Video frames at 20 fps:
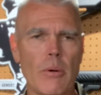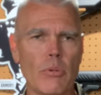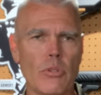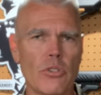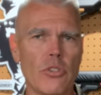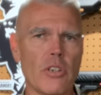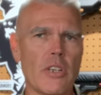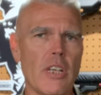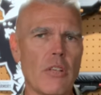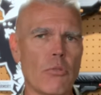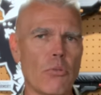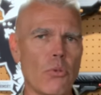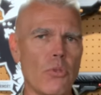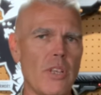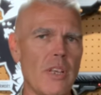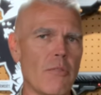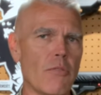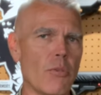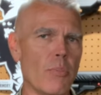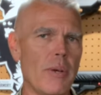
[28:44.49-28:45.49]
I was looking through
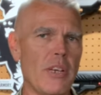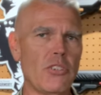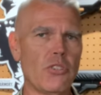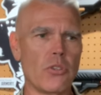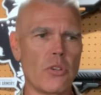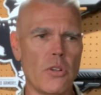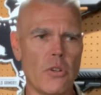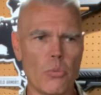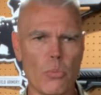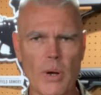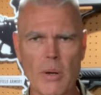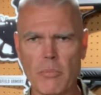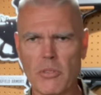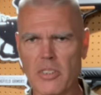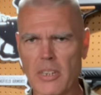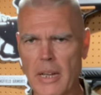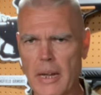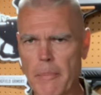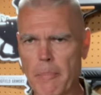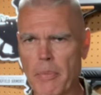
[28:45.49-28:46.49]
the information on their
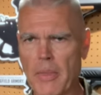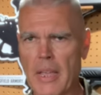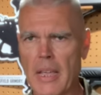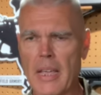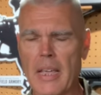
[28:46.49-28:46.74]
website